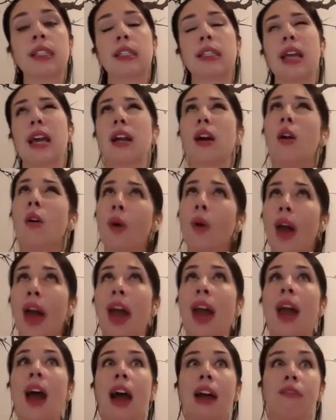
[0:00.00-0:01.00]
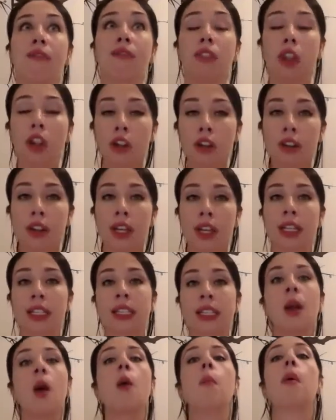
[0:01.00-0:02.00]
Is like, okay, I've learned
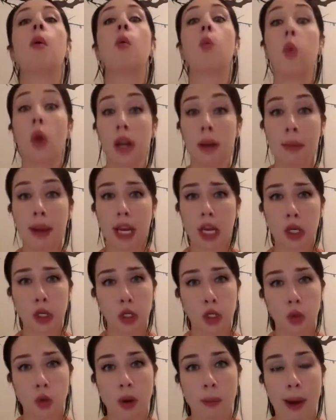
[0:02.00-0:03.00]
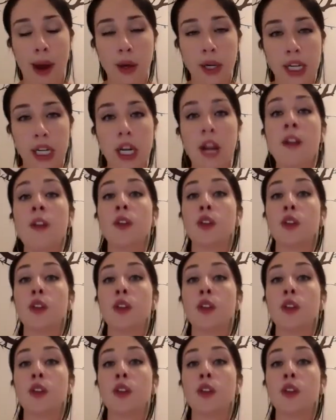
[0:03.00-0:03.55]
this, but what am I going to do about it?